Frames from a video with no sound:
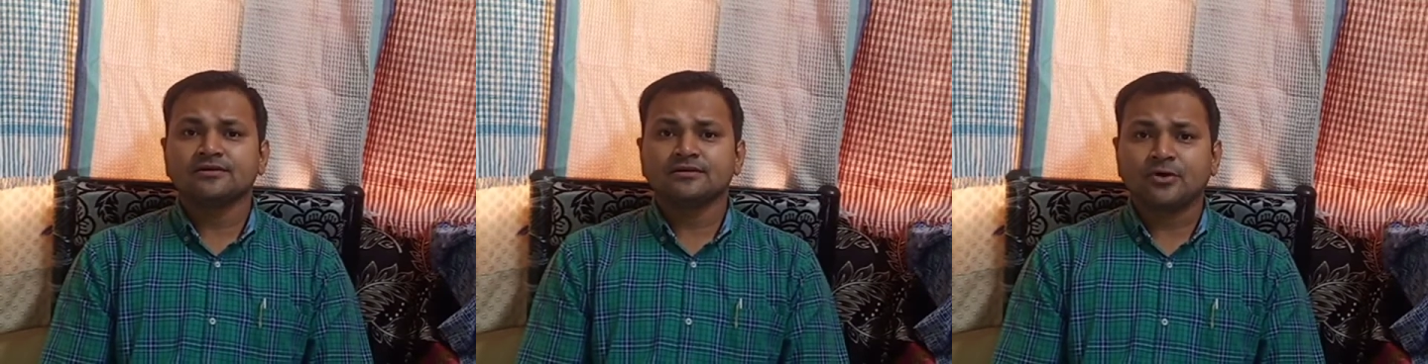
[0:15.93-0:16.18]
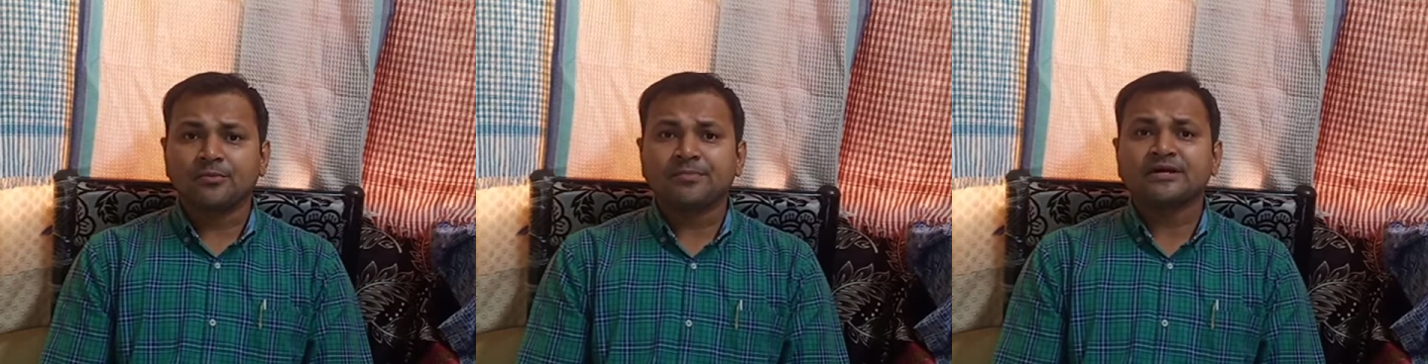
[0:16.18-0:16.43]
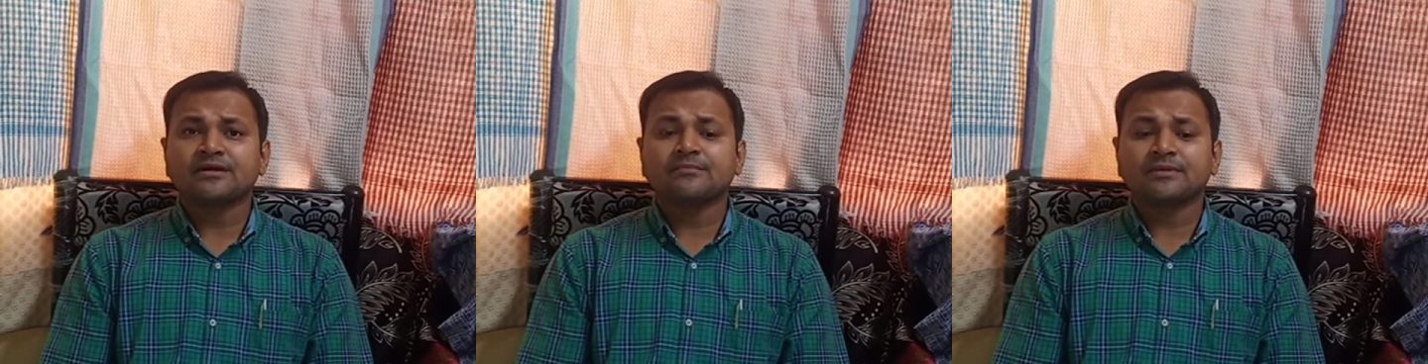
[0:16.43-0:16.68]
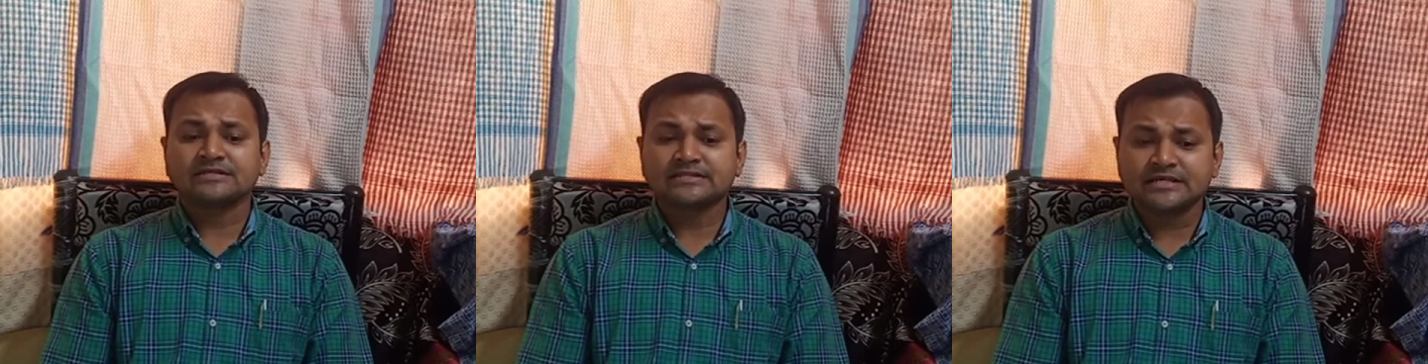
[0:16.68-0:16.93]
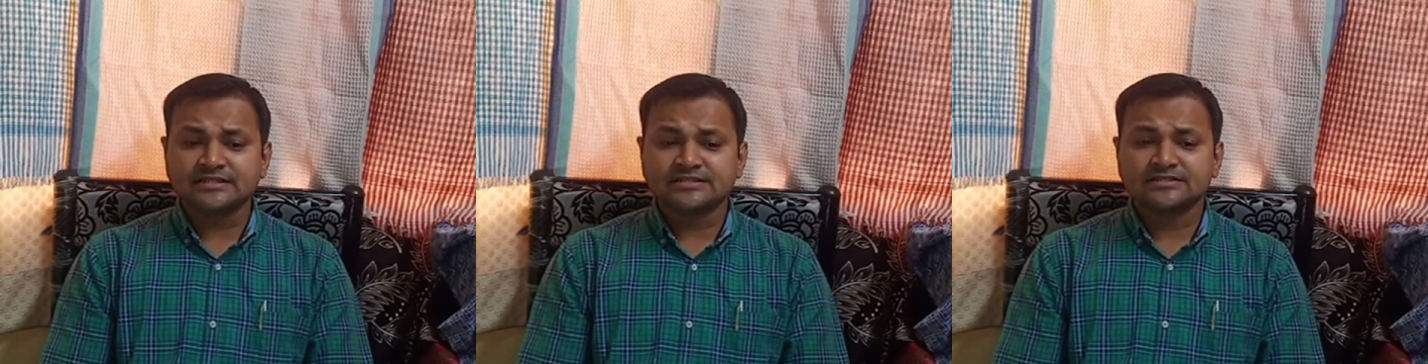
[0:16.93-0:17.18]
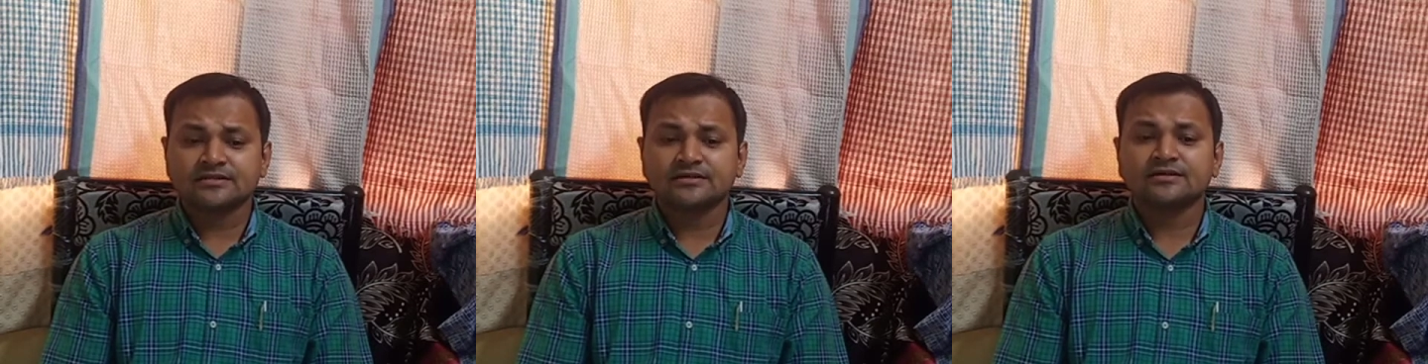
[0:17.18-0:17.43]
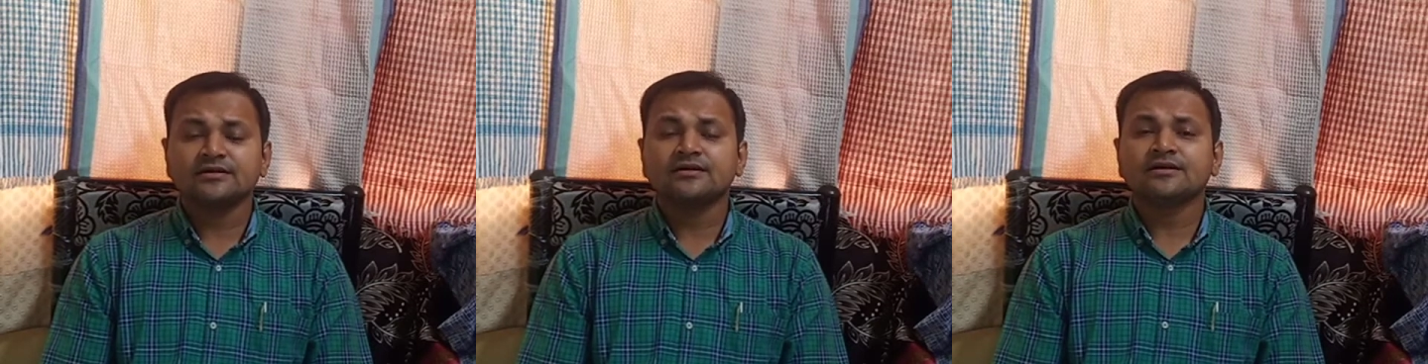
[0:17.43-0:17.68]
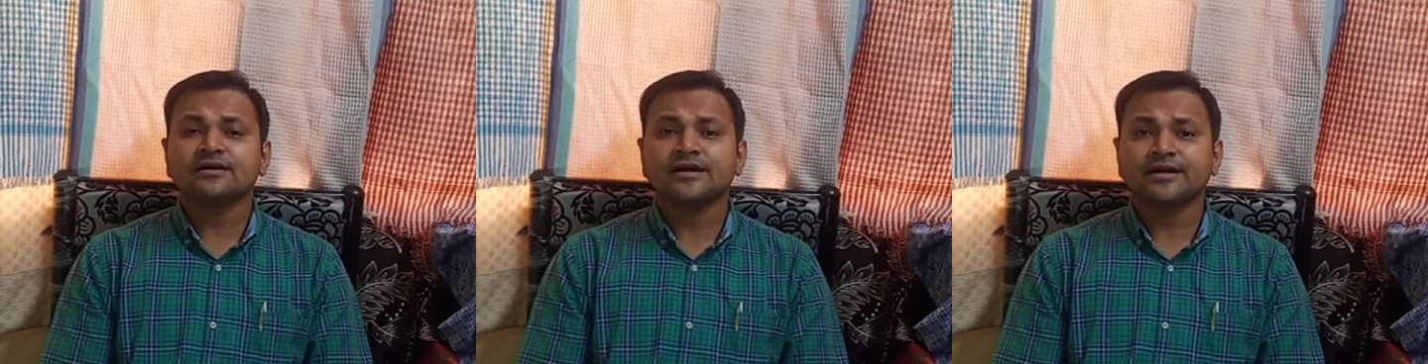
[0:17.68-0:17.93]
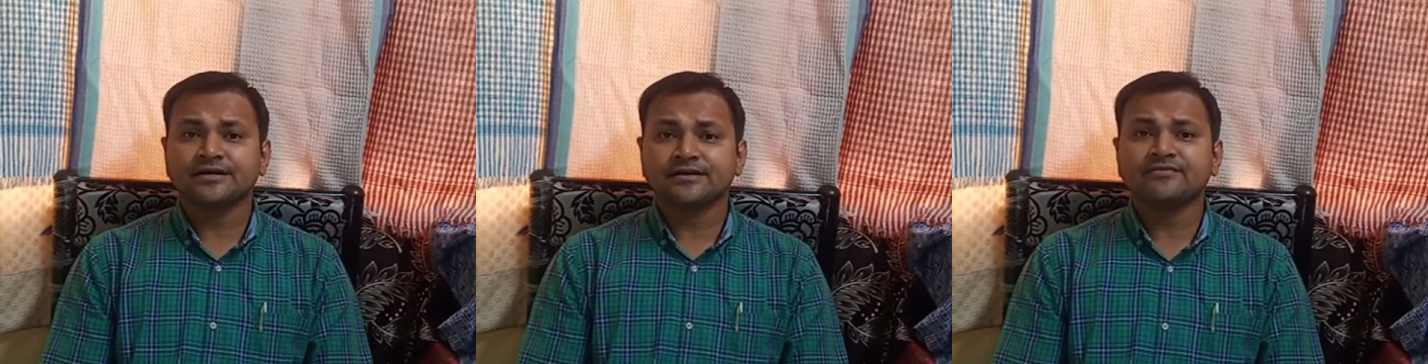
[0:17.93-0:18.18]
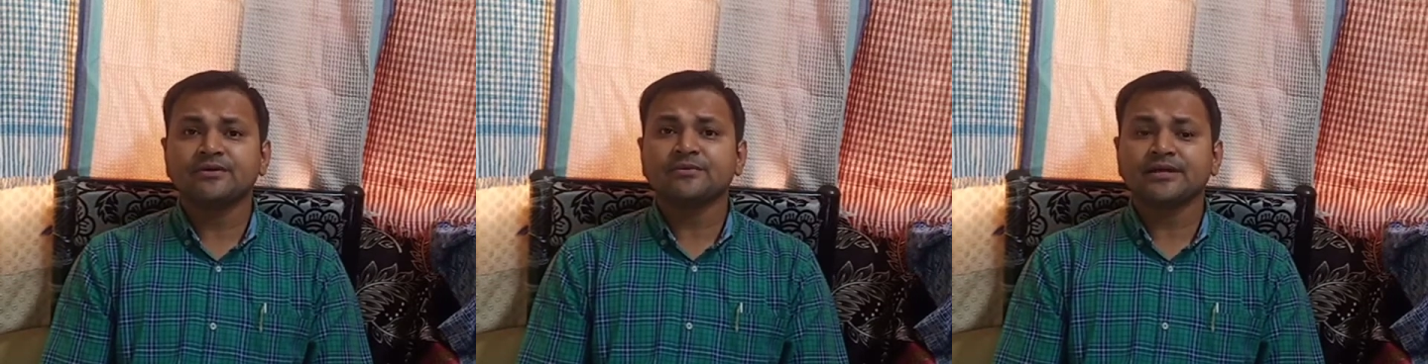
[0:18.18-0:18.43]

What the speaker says: topic number 6, interview